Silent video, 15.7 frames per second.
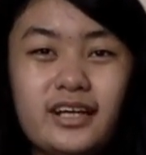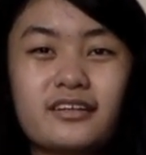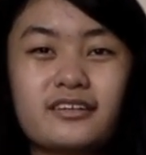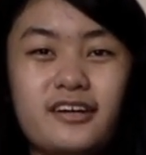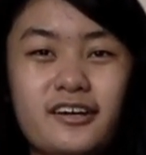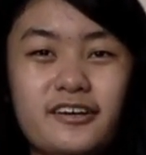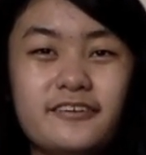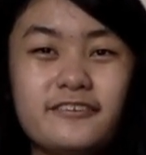
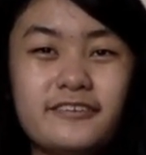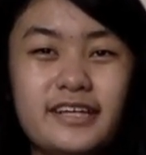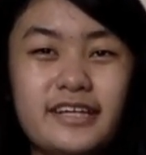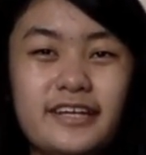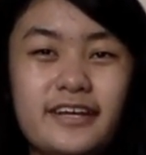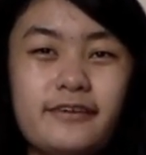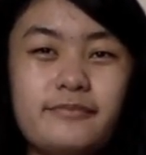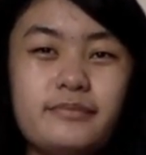
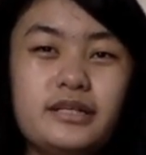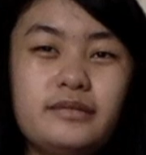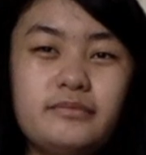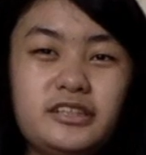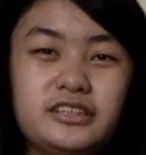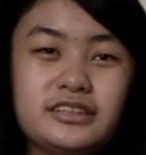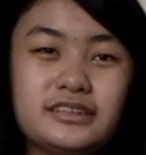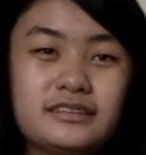cryo-EM
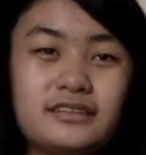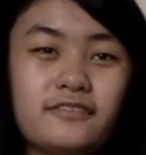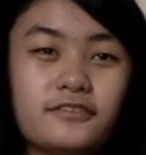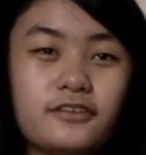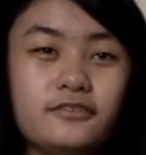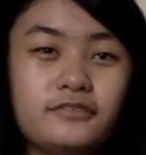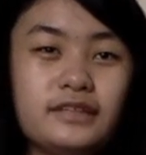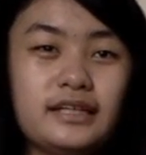images of
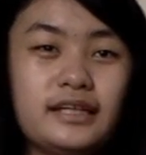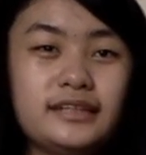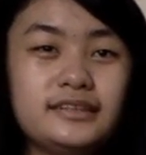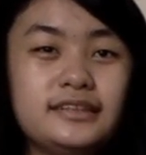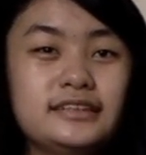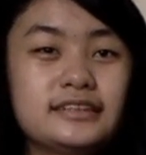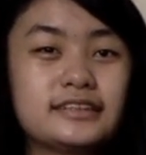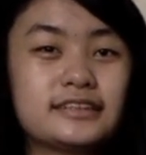
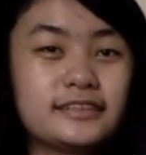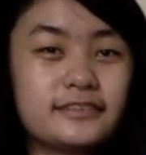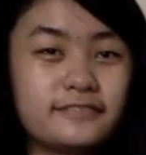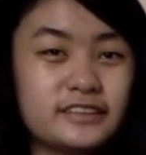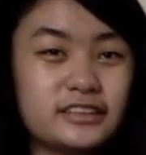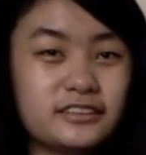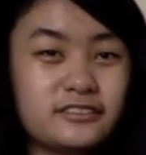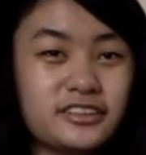COVID-19
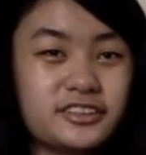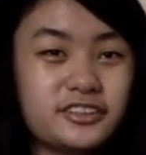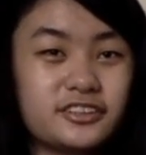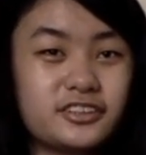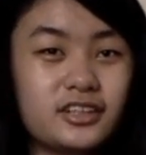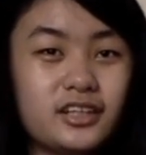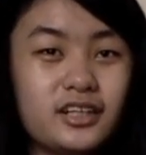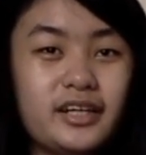surface
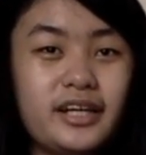structure